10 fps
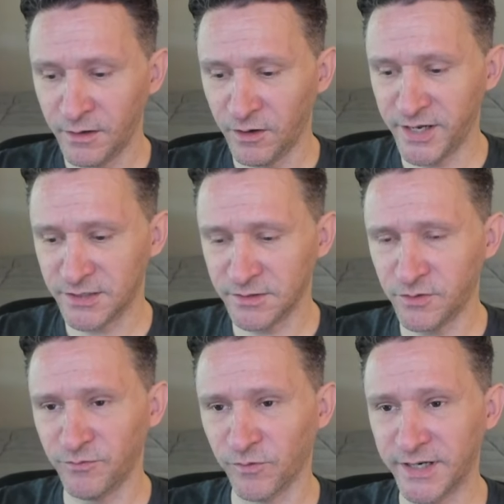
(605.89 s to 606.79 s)
Okay, so let's
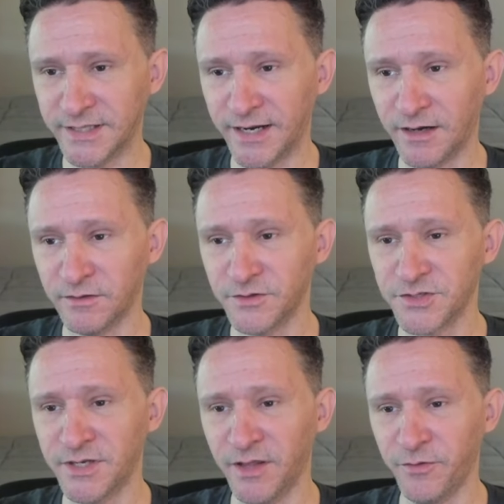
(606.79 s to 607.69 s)
go ahead and write that out.
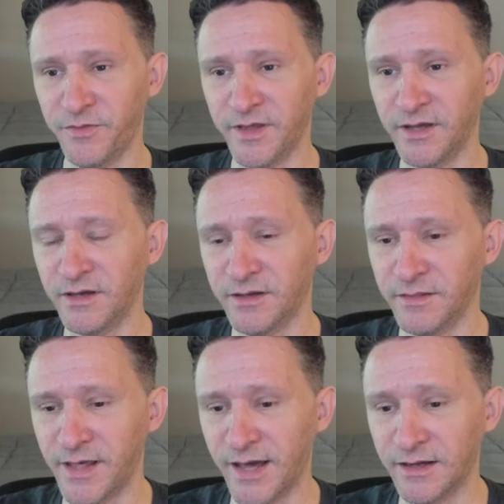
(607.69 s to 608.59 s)
There's another thing
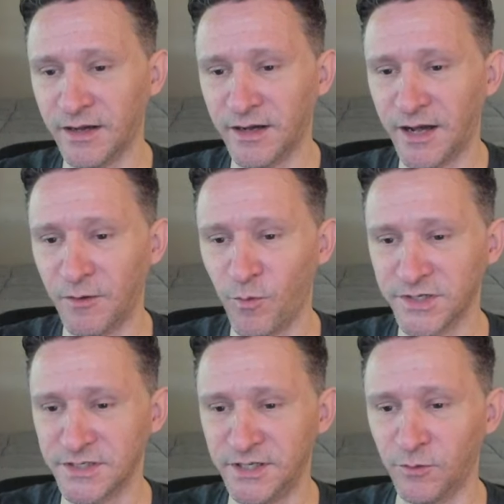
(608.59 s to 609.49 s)
that I want
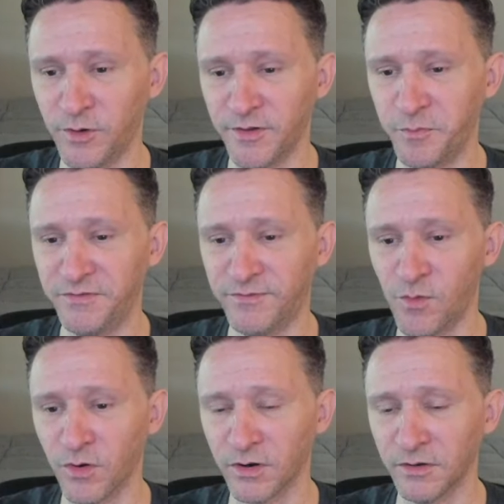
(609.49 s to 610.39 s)
to deal with
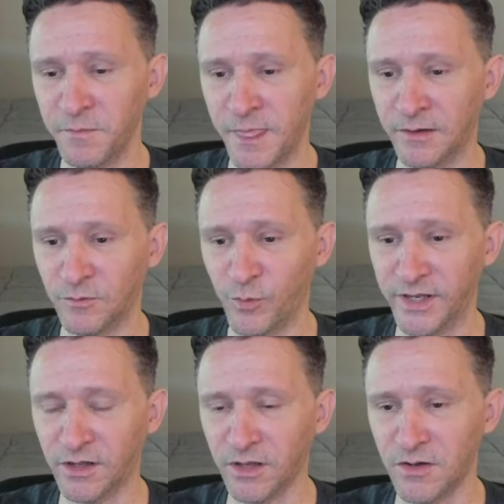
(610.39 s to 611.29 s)
before we
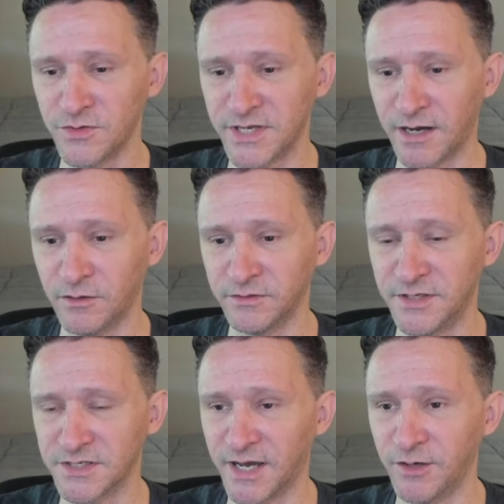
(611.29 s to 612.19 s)
close out
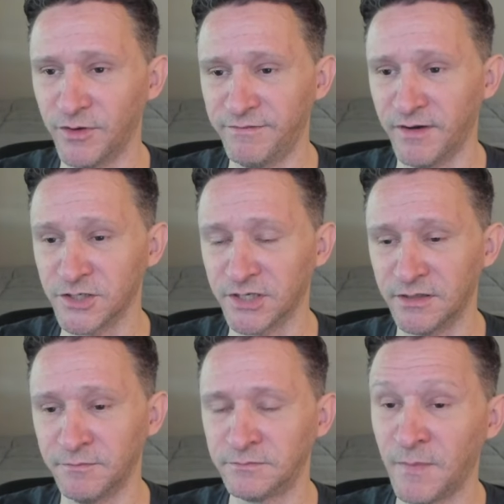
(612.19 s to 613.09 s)
this I to A
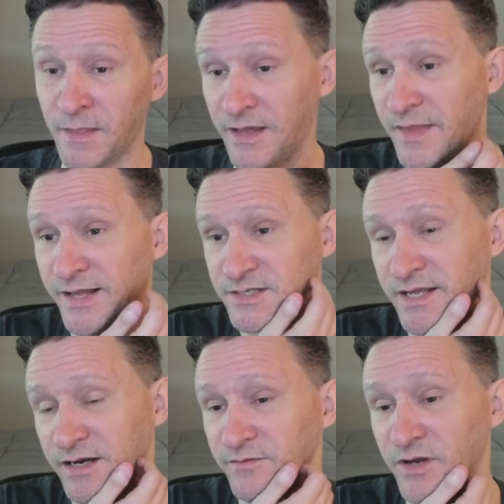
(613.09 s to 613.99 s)
function, and that's
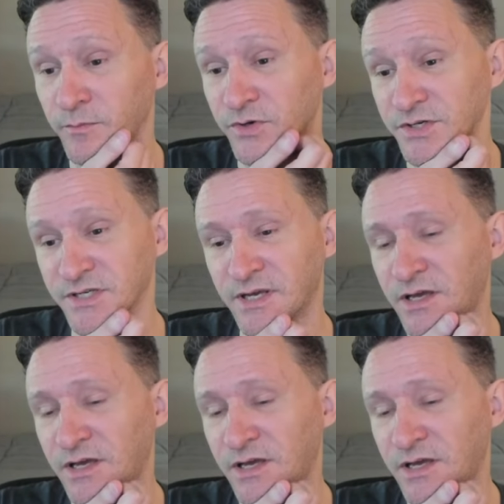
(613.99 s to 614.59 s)
negative numbers.